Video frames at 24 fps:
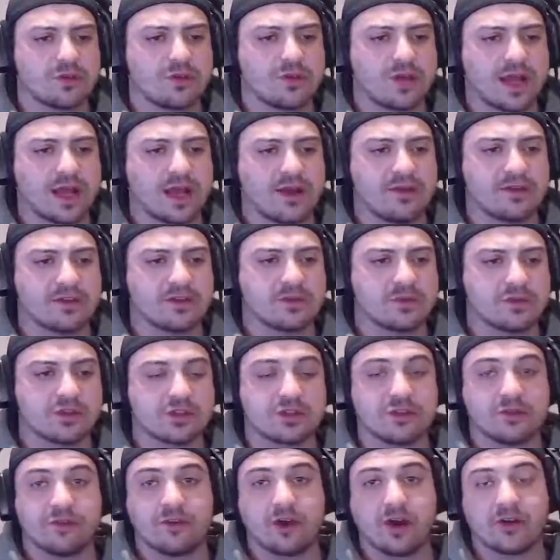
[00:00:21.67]
creative, it's more
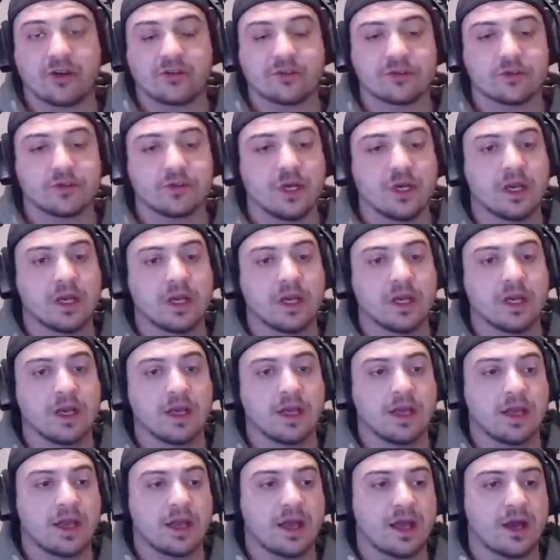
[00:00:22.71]
survival.
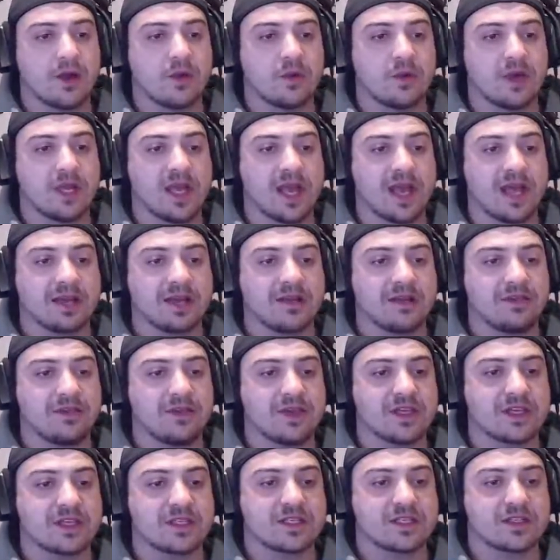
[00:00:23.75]
We added
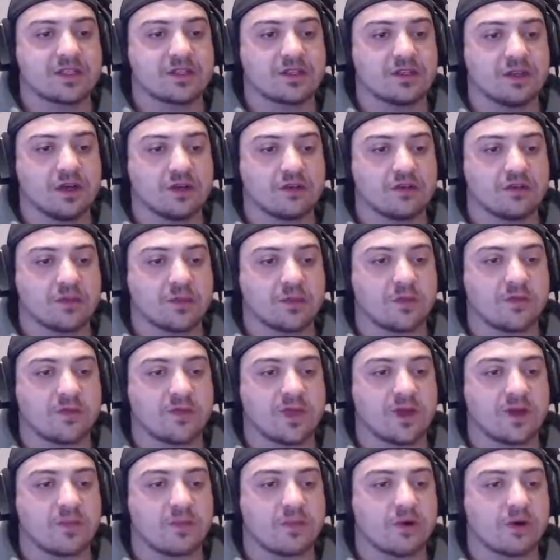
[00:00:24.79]
this on top of
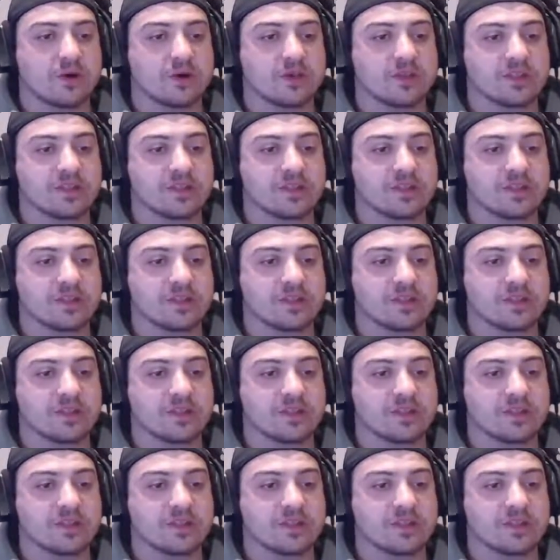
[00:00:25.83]
our broken